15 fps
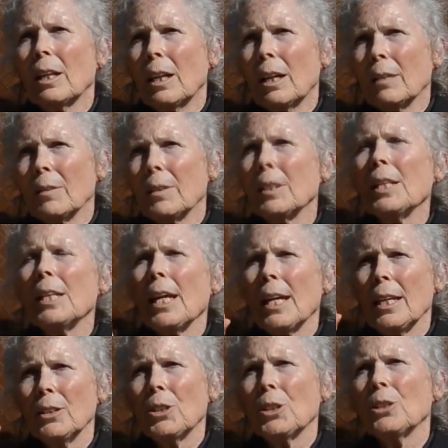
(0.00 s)
the
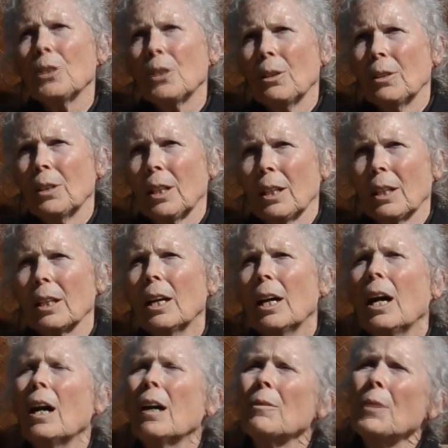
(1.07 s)
ancient yoga
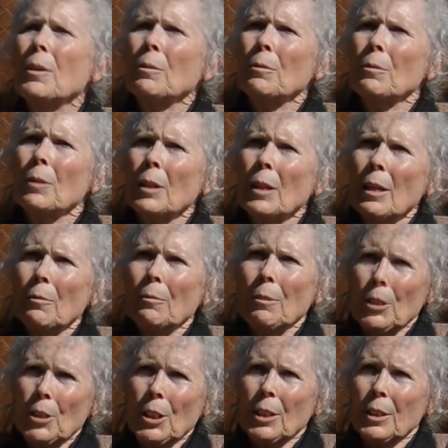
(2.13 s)
of the
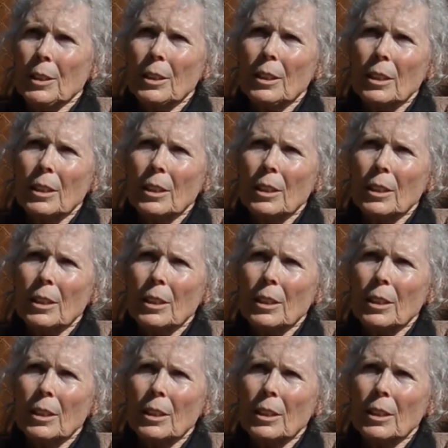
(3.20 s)
rishis.